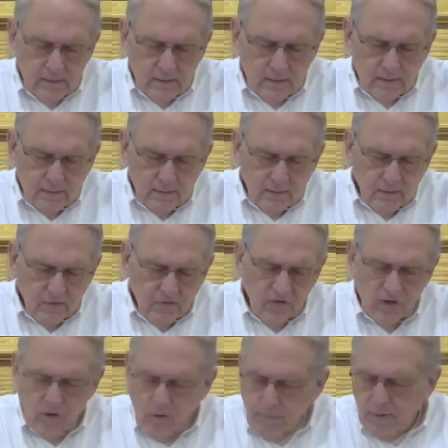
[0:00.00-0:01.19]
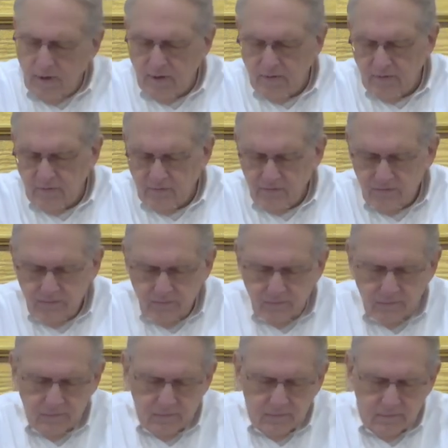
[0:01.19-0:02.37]
they could see your presence
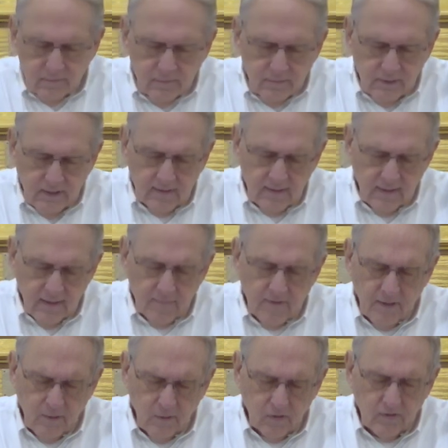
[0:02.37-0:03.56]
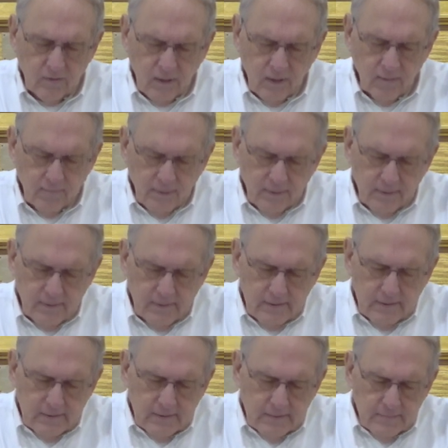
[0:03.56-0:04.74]
anytime they looked up
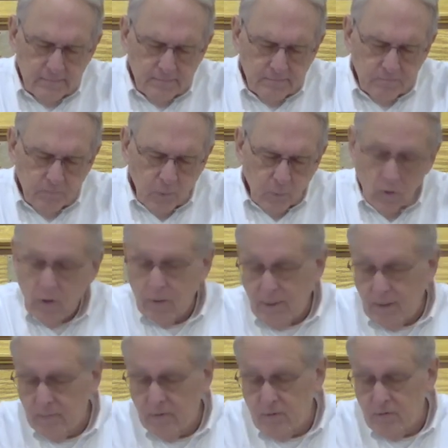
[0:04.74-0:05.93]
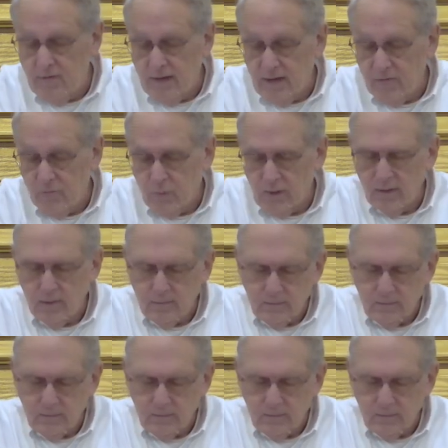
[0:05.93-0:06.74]
we're going to be able to do that as well.